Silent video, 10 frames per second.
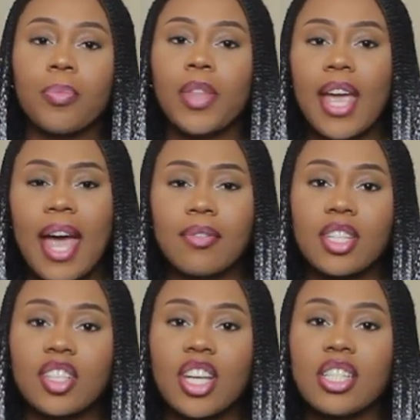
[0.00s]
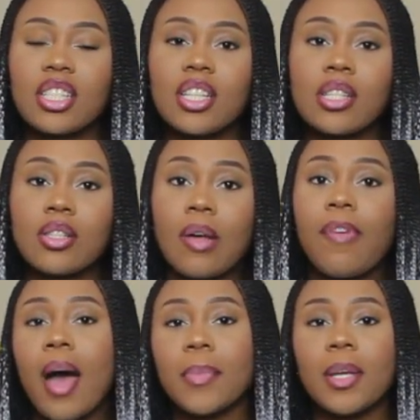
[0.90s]
they have suggestions of
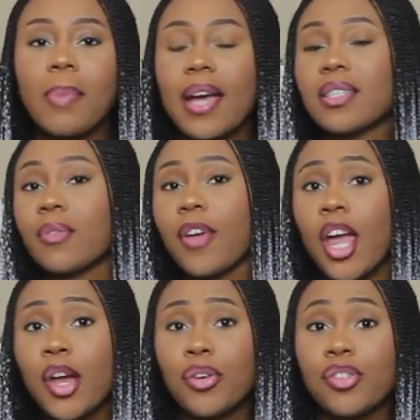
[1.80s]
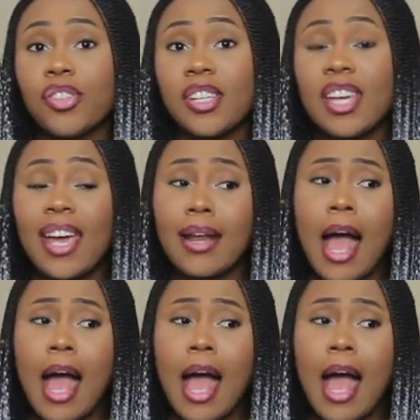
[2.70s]
how many packs of hair you should get.